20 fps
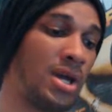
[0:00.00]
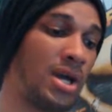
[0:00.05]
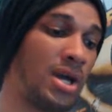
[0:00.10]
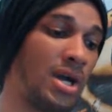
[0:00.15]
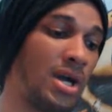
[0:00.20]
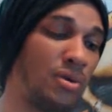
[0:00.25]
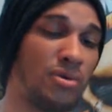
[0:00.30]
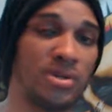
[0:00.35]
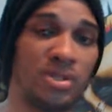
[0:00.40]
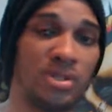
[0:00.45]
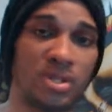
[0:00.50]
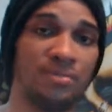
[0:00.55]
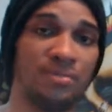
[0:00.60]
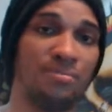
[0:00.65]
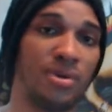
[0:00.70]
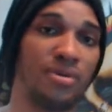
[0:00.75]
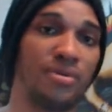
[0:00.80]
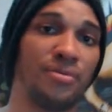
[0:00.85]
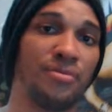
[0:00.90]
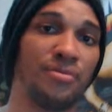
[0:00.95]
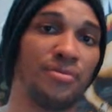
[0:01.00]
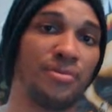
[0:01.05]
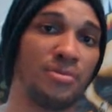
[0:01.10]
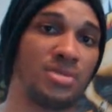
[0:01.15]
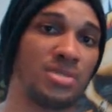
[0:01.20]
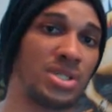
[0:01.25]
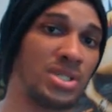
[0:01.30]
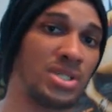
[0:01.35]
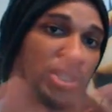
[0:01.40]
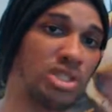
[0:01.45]
I want to keep my
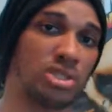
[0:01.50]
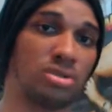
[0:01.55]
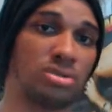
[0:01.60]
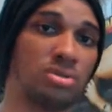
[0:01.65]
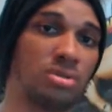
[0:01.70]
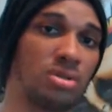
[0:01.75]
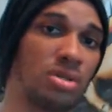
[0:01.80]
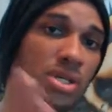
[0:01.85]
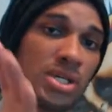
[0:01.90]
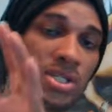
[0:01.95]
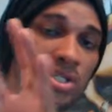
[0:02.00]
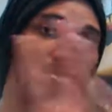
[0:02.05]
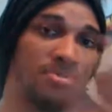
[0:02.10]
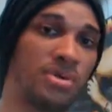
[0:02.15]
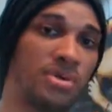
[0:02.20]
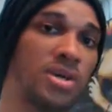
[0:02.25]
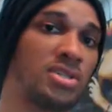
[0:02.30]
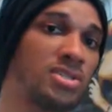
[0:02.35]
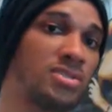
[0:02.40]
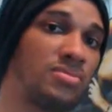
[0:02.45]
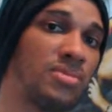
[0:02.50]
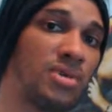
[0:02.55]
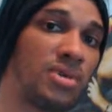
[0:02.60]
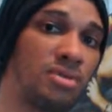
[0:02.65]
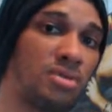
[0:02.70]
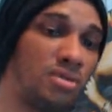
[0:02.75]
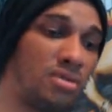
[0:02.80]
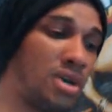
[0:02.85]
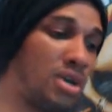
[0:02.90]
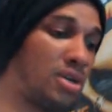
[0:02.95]
reviews as short as possible.
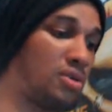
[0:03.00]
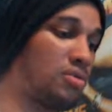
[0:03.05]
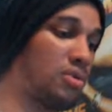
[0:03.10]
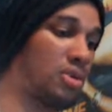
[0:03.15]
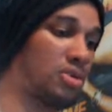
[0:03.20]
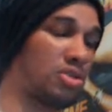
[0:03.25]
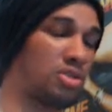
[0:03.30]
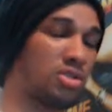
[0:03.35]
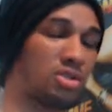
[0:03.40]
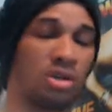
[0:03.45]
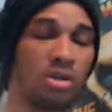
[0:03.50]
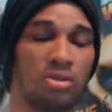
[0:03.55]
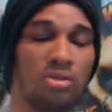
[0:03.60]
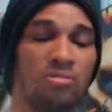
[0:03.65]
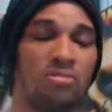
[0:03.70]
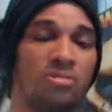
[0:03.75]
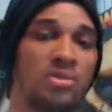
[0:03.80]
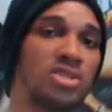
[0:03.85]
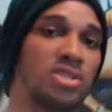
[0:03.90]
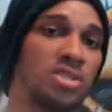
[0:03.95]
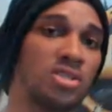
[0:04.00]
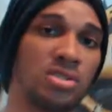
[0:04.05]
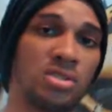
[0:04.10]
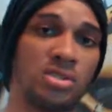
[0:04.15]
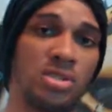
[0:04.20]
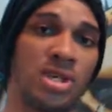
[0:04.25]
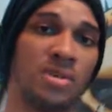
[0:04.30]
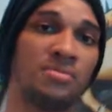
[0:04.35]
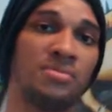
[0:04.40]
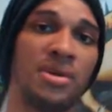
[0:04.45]
I don't want to talk too much because
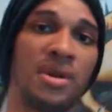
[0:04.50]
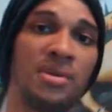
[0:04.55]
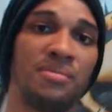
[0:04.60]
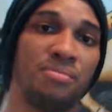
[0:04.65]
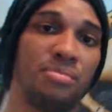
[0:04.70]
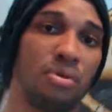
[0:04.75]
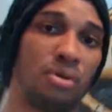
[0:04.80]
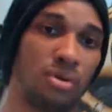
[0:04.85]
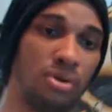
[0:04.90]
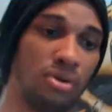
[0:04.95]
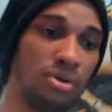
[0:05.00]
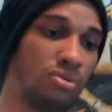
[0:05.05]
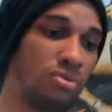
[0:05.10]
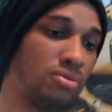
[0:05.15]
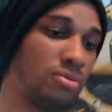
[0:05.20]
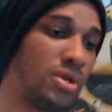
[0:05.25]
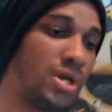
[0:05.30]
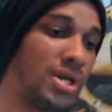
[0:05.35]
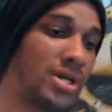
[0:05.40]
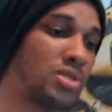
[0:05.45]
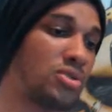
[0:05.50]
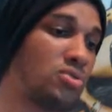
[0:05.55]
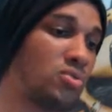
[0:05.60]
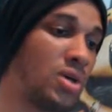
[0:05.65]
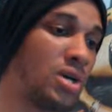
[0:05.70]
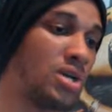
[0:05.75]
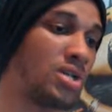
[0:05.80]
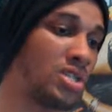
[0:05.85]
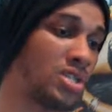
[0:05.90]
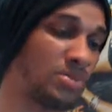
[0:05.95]
that might bore you as
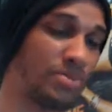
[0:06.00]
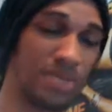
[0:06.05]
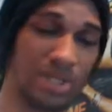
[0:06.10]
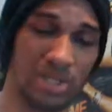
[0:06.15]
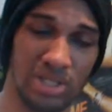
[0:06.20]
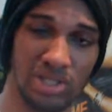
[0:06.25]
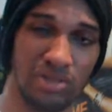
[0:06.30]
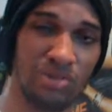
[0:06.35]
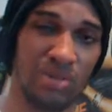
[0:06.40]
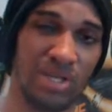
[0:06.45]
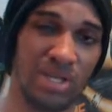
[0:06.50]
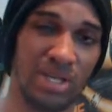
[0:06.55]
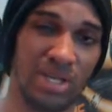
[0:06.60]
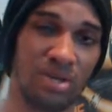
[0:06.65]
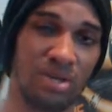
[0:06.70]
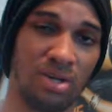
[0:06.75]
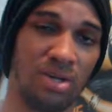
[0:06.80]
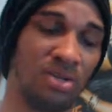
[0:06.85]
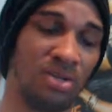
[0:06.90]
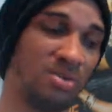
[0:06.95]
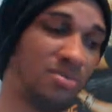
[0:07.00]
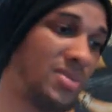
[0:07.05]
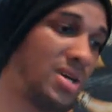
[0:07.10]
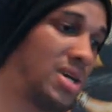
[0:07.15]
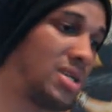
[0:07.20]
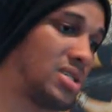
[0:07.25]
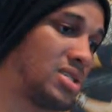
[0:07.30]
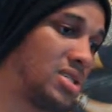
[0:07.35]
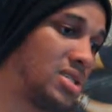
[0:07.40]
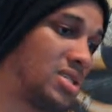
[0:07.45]
well, especially when I call the
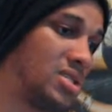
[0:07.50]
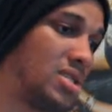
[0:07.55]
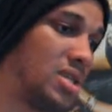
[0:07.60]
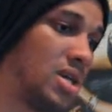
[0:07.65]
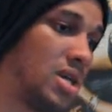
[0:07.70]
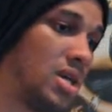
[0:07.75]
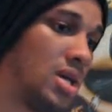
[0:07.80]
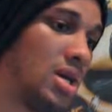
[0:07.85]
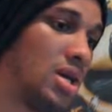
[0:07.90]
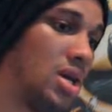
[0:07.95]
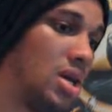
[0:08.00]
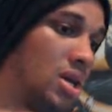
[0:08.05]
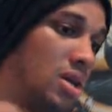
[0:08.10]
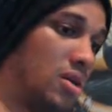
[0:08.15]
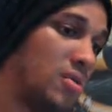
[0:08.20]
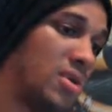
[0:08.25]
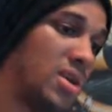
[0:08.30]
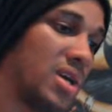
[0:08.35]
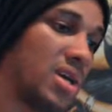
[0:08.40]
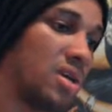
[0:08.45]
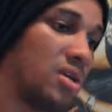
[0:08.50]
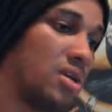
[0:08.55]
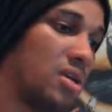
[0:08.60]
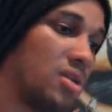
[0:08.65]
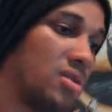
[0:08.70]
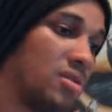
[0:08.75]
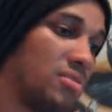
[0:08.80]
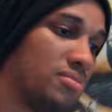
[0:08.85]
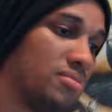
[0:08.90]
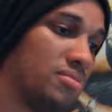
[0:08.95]
matches or when I
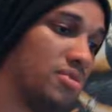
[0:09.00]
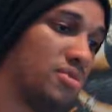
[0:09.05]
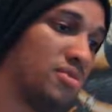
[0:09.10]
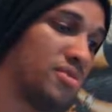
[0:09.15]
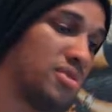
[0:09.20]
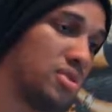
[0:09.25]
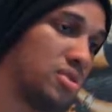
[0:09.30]
call the moves.